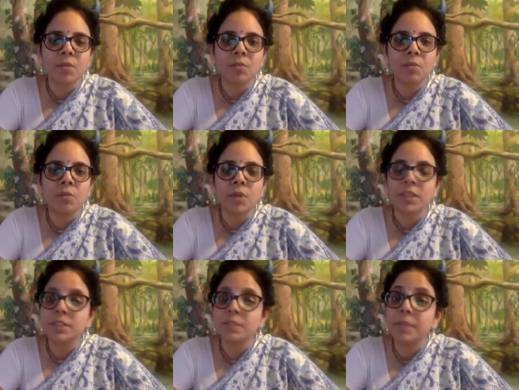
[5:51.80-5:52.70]
what
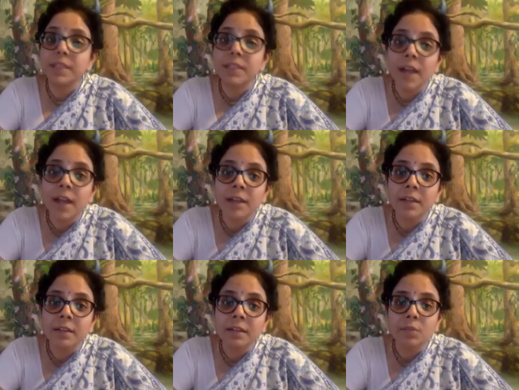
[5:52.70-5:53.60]
is being
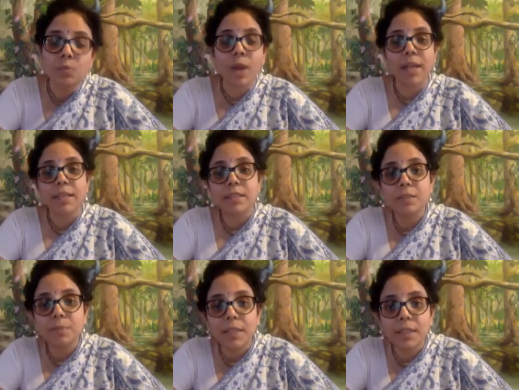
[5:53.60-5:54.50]
done, why is
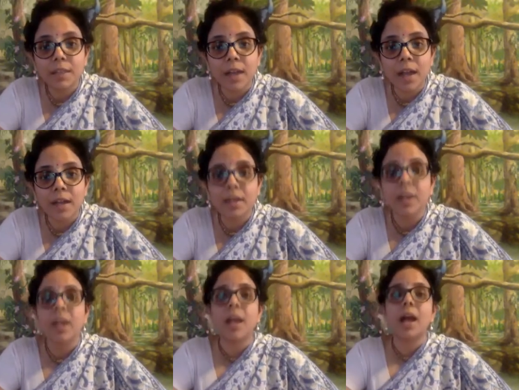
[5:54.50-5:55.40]
it being done,
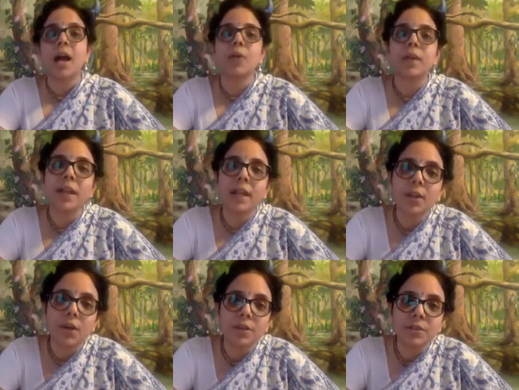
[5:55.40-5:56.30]
how can I
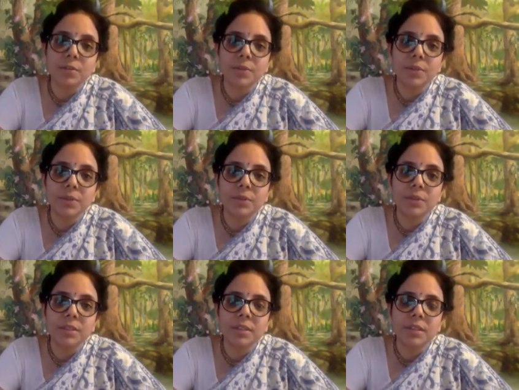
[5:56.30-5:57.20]

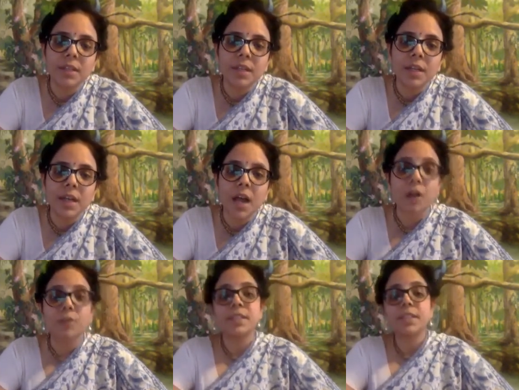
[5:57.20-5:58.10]
contribute,
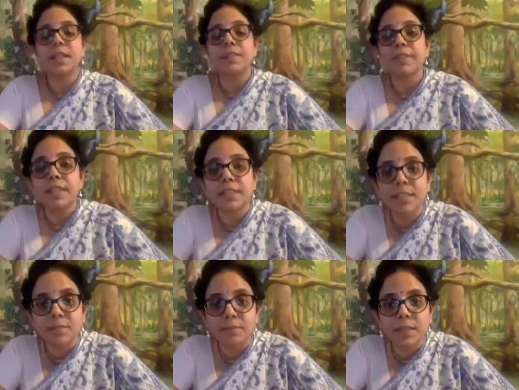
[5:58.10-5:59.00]
how is it
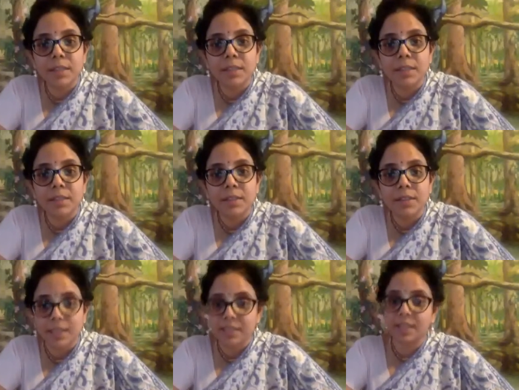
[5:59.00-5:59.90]
affecting me,
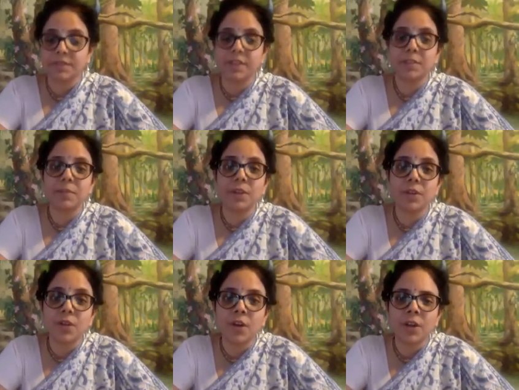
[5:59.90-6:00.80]
does it affect me or
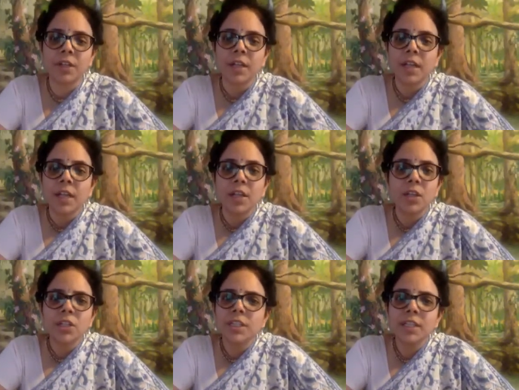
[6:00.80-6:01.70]
not.
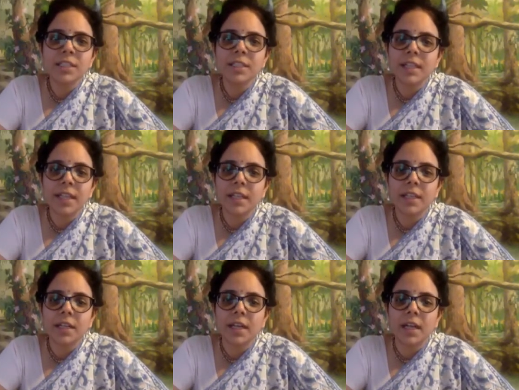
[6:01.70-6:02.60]
You're just like,
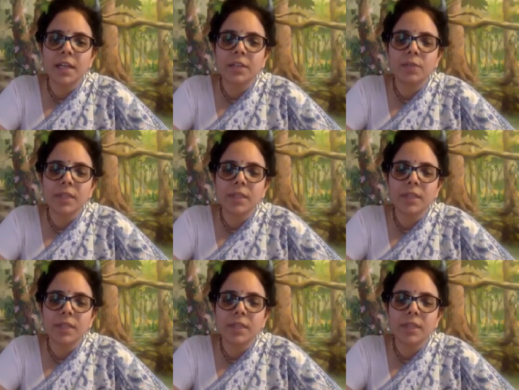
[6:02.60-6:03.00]
in one